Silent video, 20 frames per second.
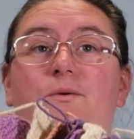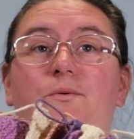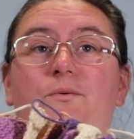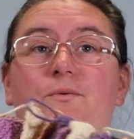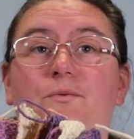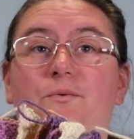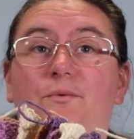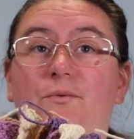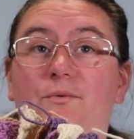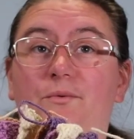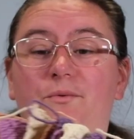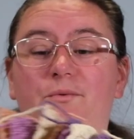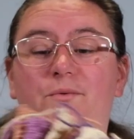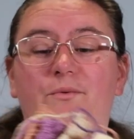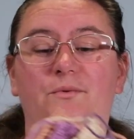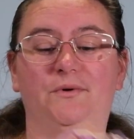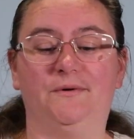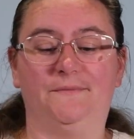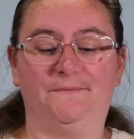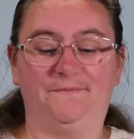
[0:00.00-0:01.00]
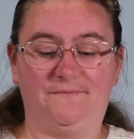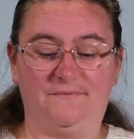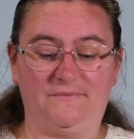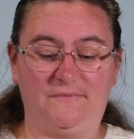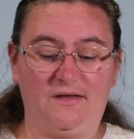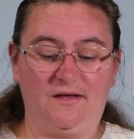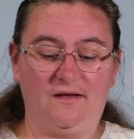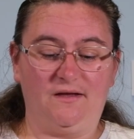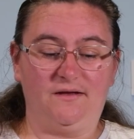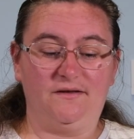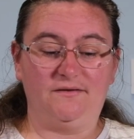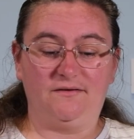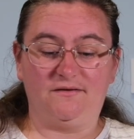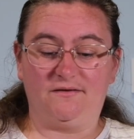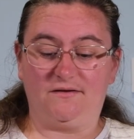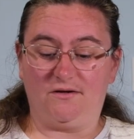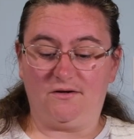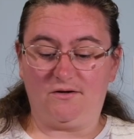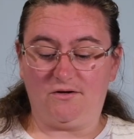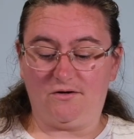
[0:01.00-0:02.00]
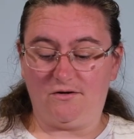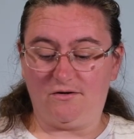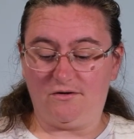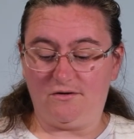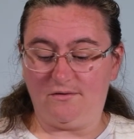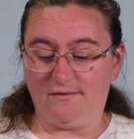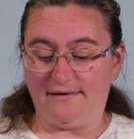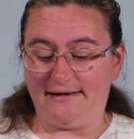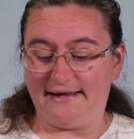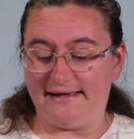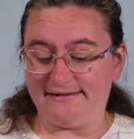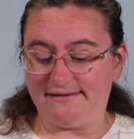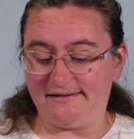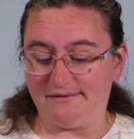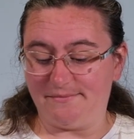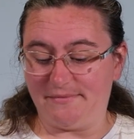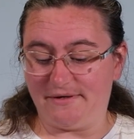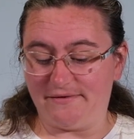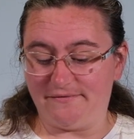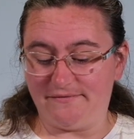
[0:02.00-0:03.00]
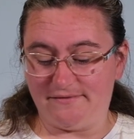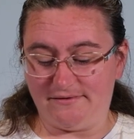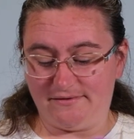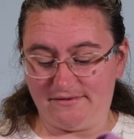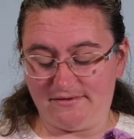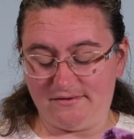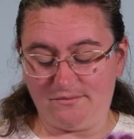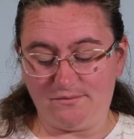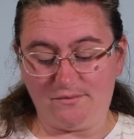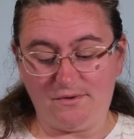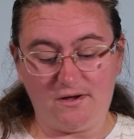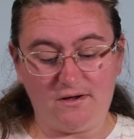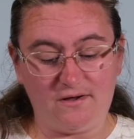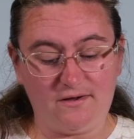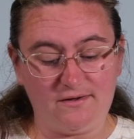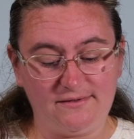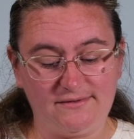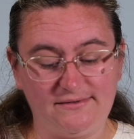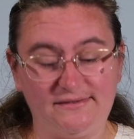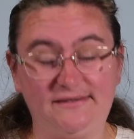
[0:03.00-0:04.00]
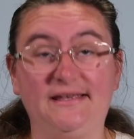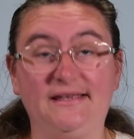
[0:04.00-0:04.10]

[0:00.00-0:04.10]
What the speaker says: Ooh. So last month's was the